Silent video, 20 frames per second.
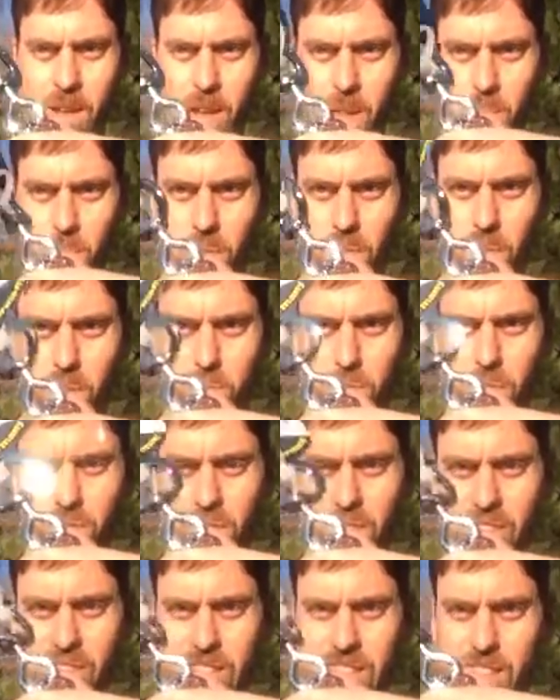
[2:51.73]
And where the
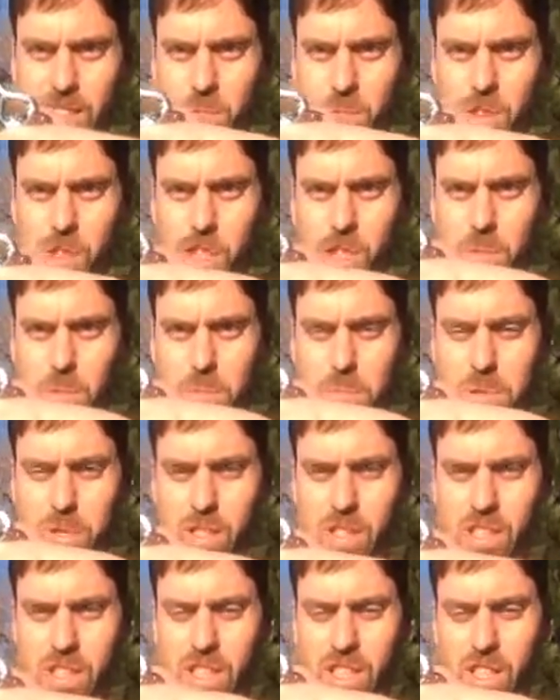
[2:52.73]
swivel is, that's where you would
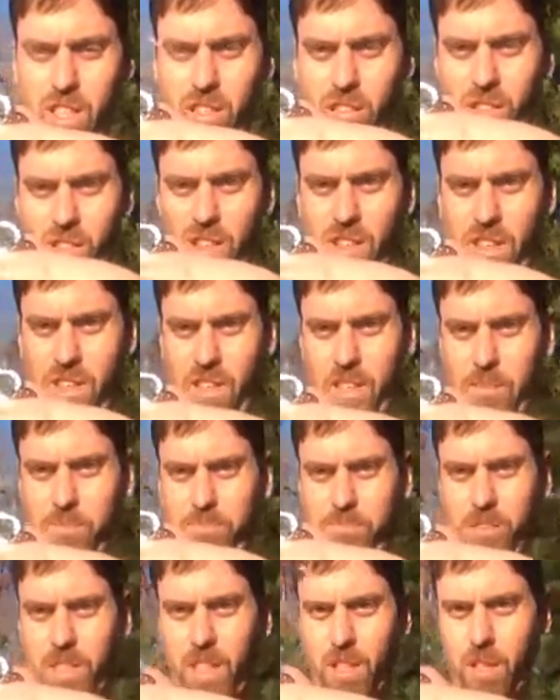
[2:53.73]
put your,
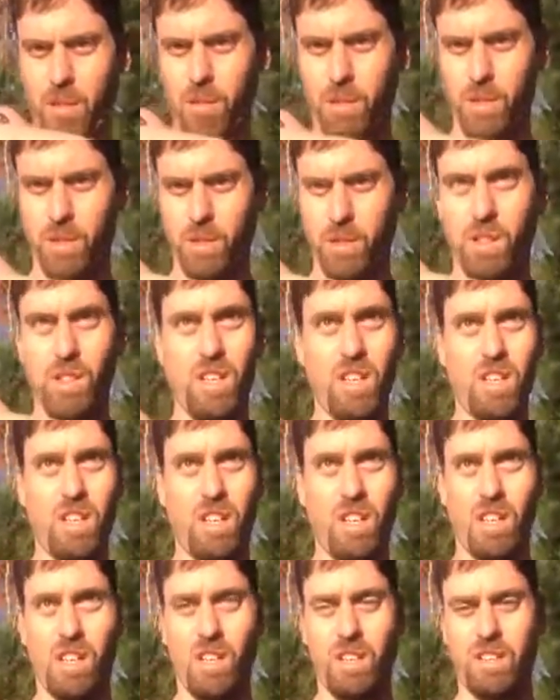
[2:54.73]
your
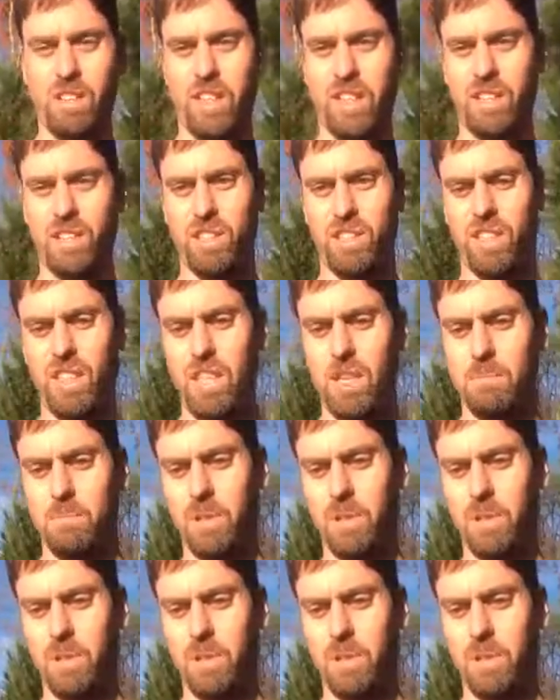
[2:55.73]
leash.